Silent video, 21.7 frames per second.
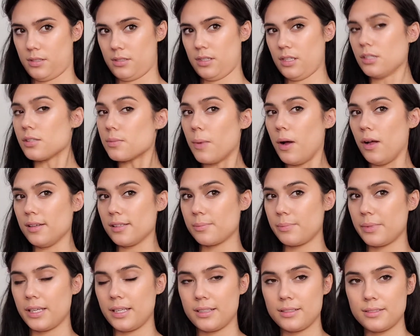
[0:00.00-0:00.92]
The
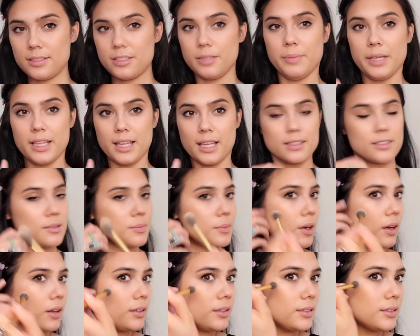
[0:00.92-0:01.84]
smallest bit. To me, that's
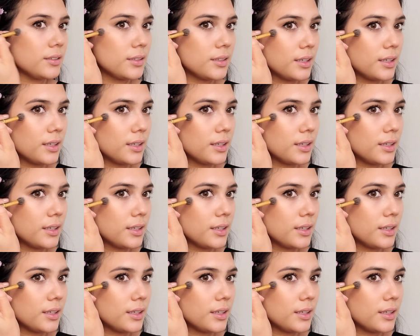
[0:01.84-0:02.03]
small.